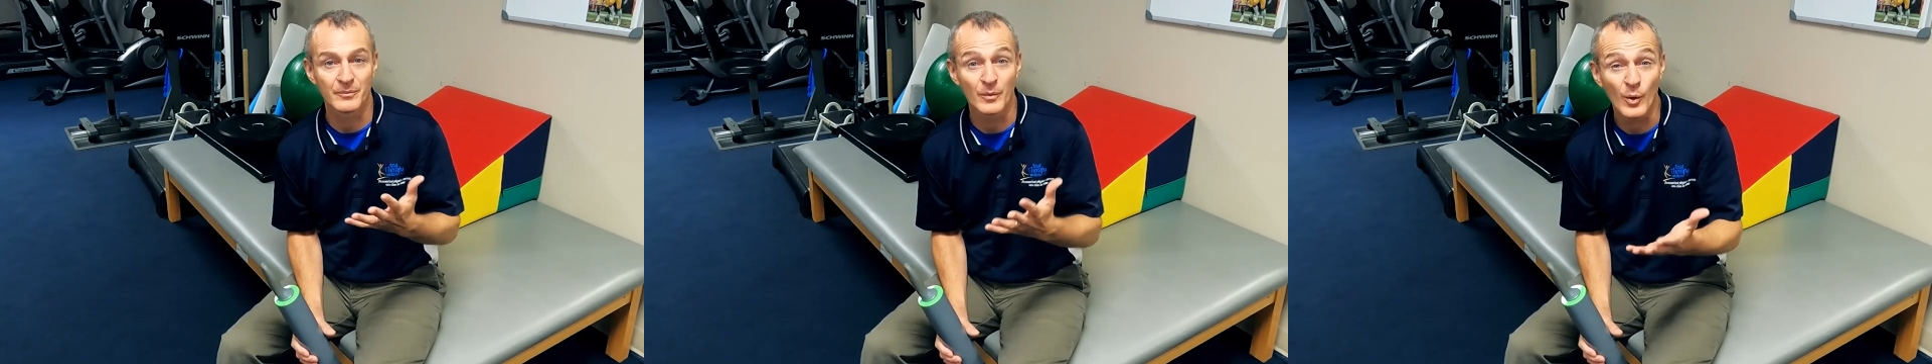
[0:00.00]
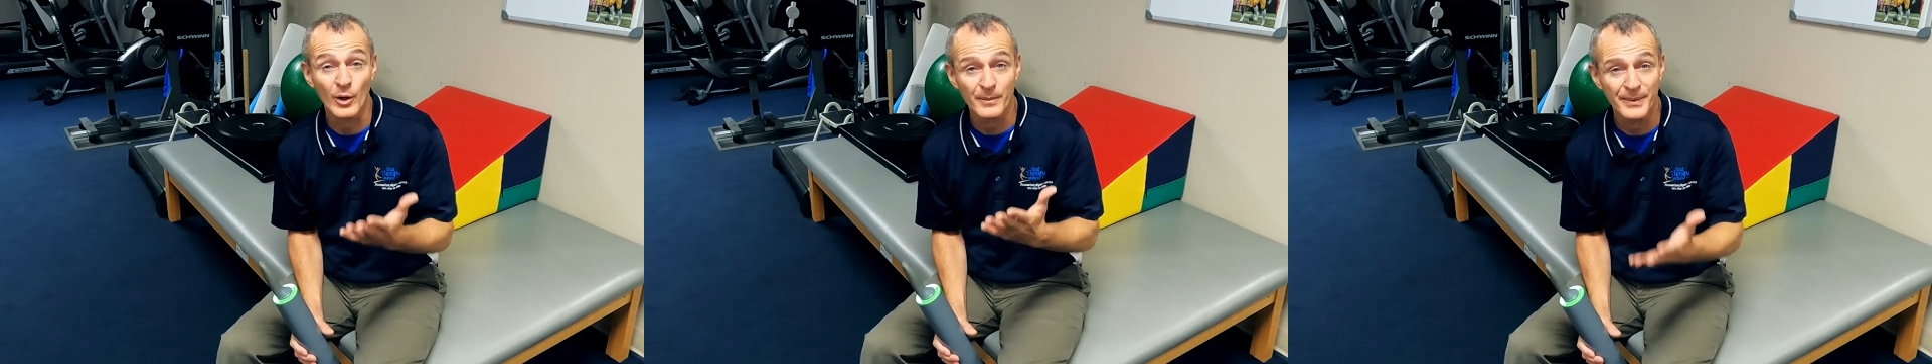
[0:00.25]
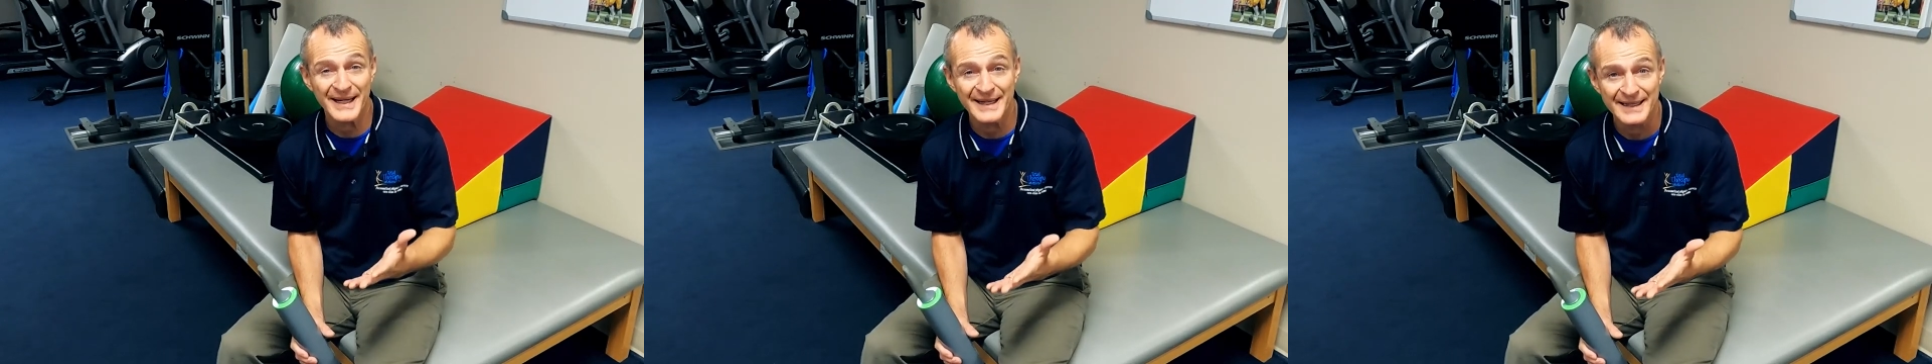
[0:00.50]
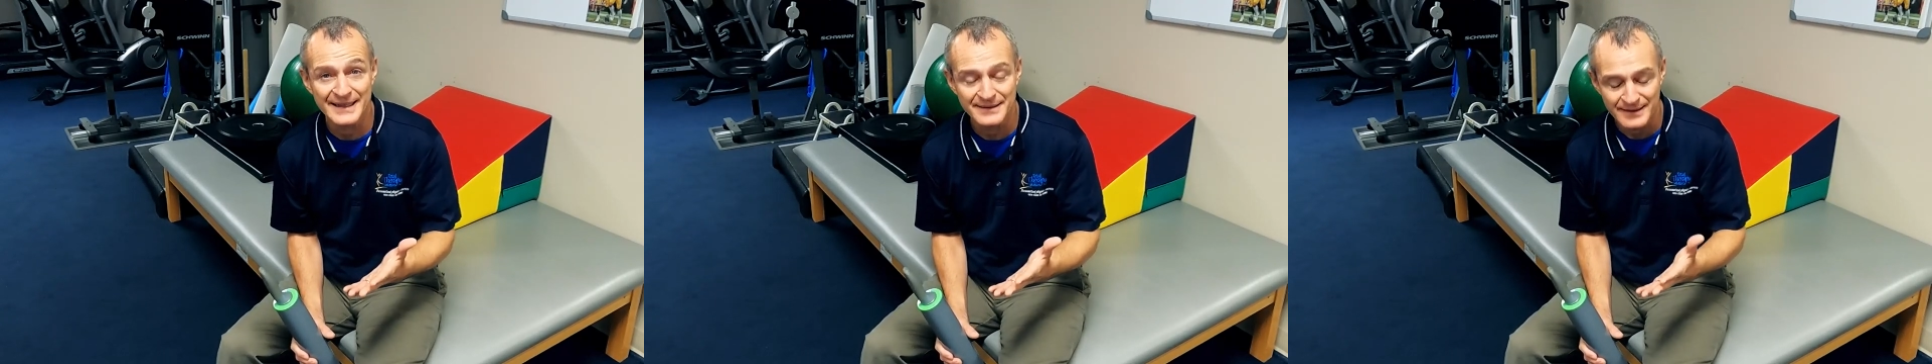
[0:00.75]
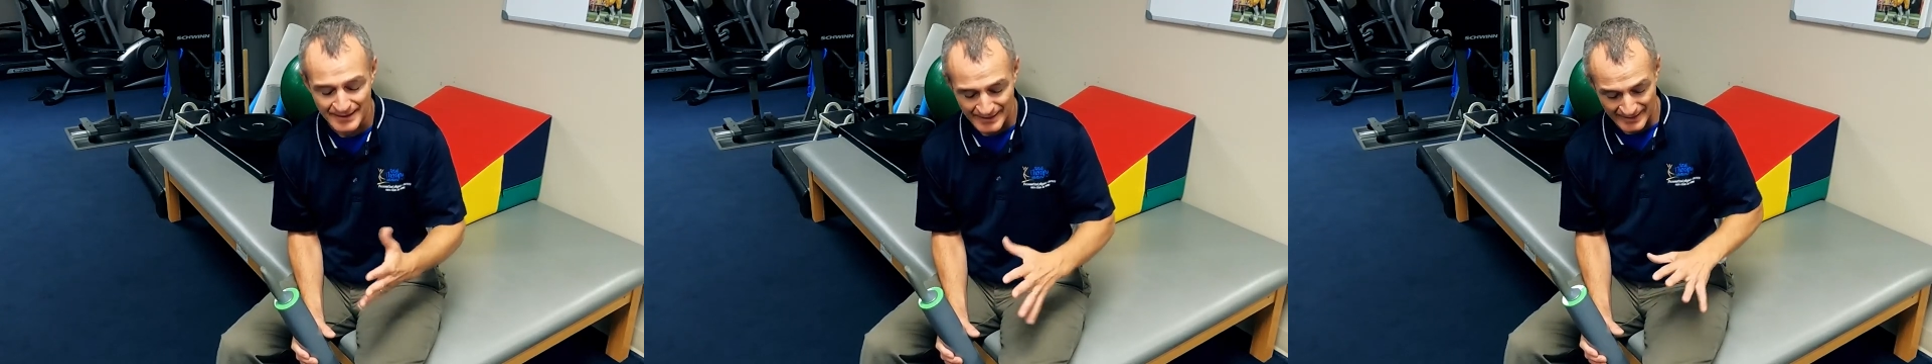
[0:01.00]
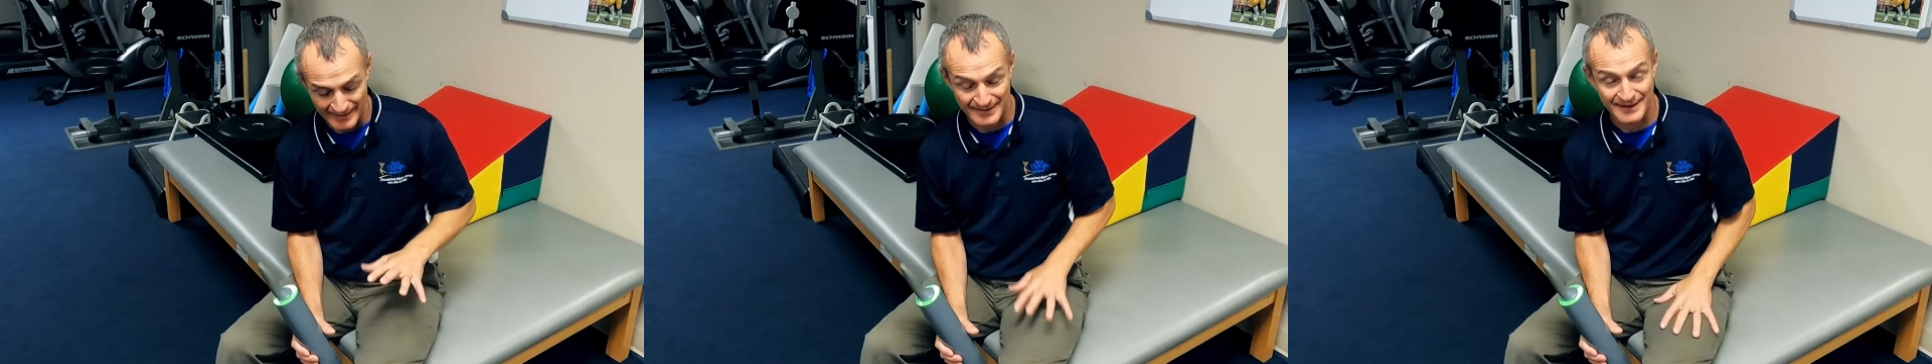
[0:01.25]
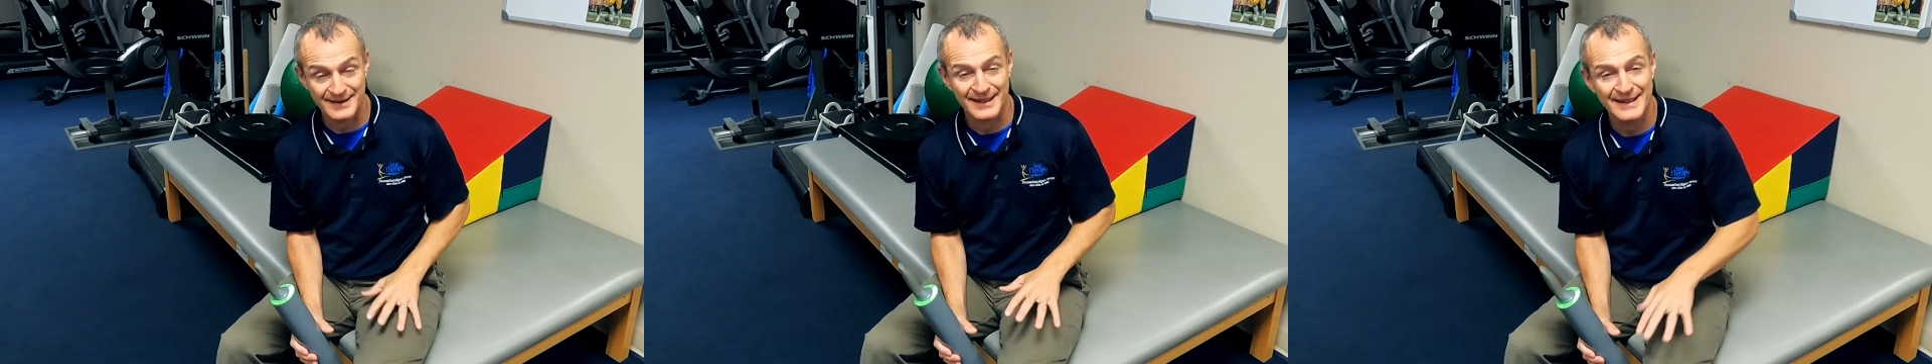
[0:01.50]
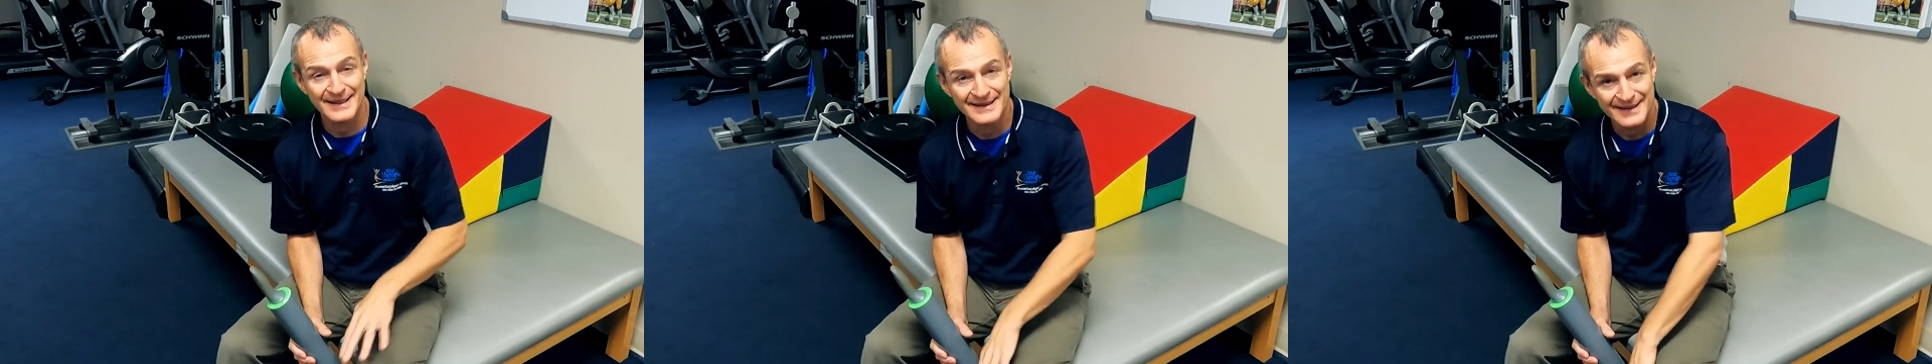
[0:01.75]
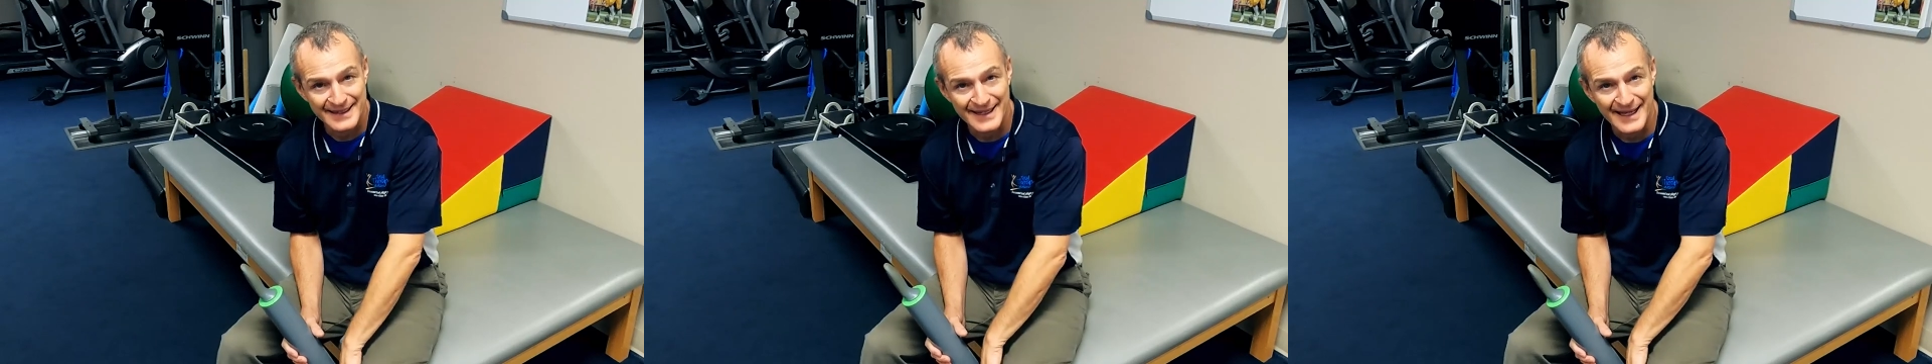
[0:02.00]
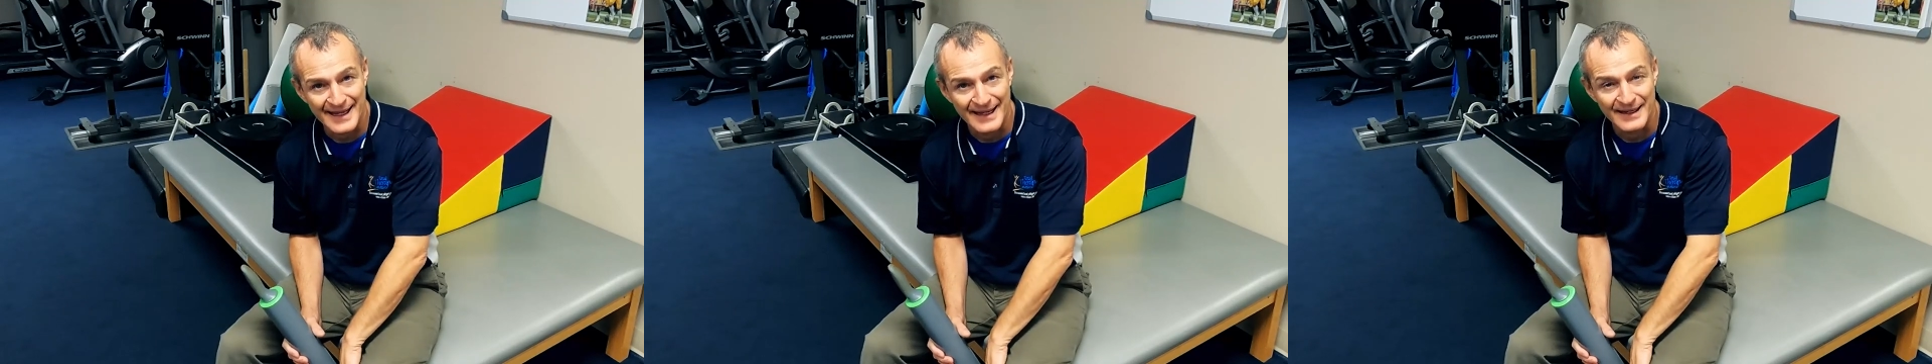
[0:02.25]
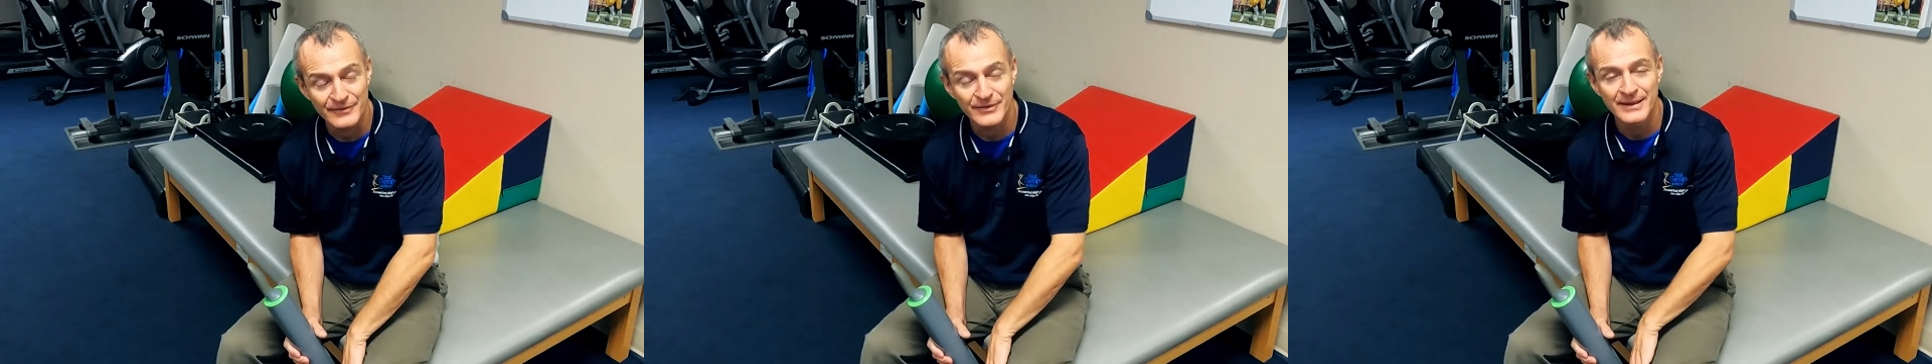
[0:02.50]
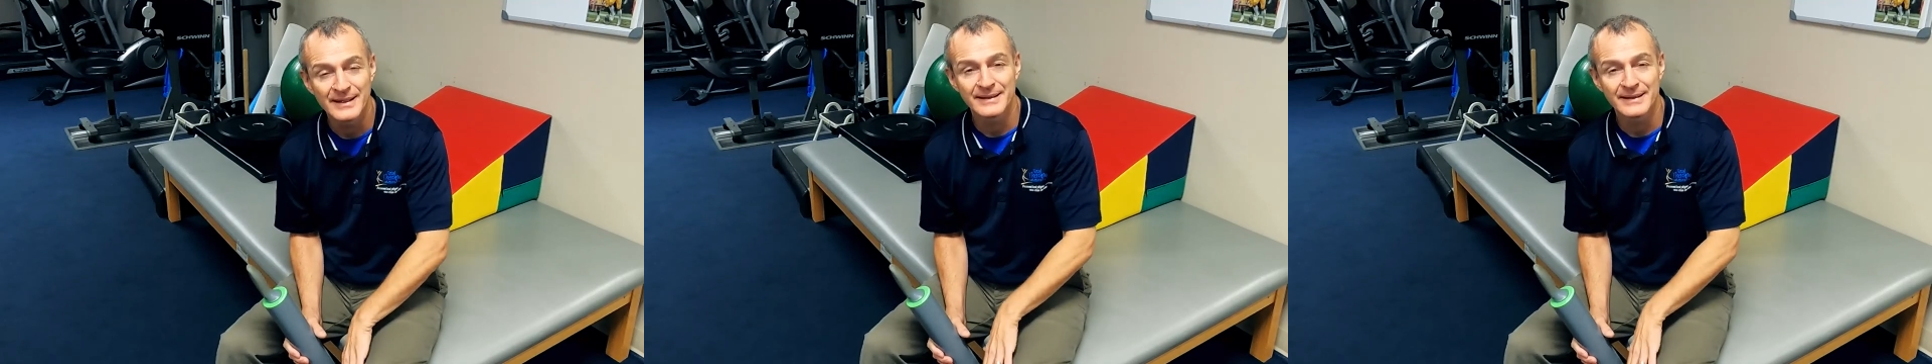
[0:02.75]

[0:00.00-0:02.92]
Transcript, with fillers: more pain in the thigh and the calf